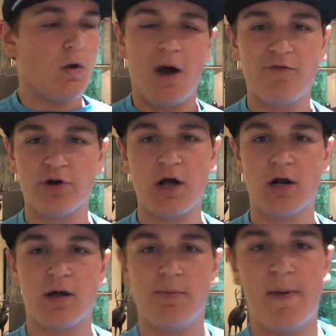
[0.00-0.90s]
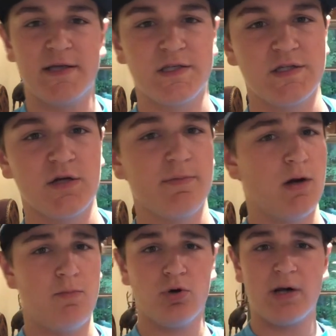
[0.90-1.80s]
I've already caught a couple bass this year,
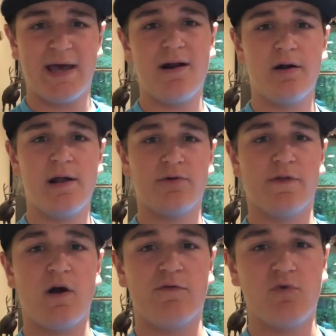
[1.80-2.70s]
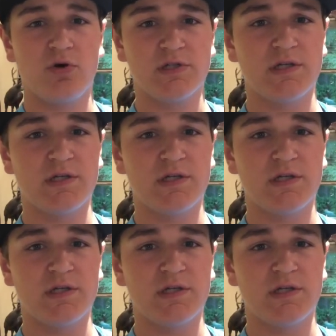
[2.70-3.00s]
but um, we're going to head on out to the golf course,